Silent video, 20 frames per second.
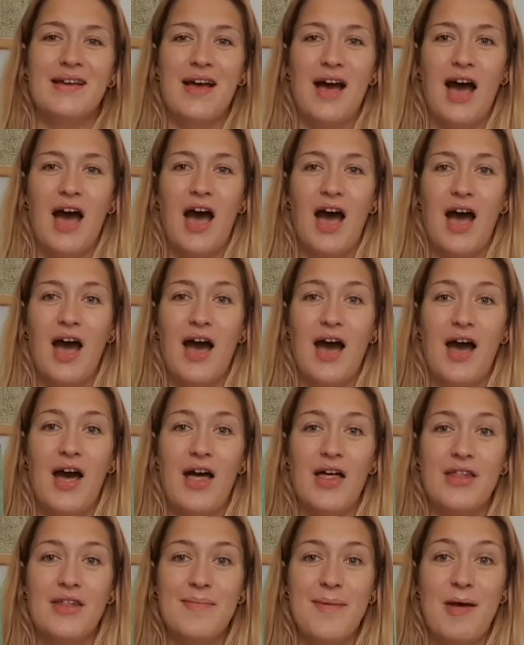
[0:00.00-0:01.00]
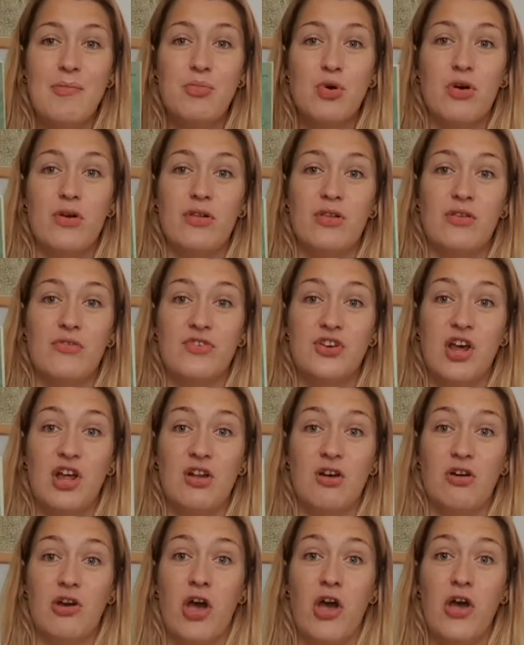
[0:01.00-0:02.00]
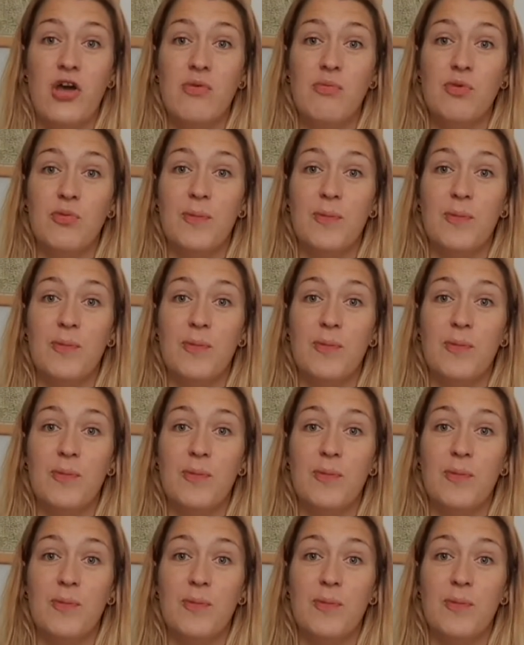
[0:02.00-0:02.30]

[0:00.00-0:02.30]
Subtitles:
The Memoirs of Sherlock Holmes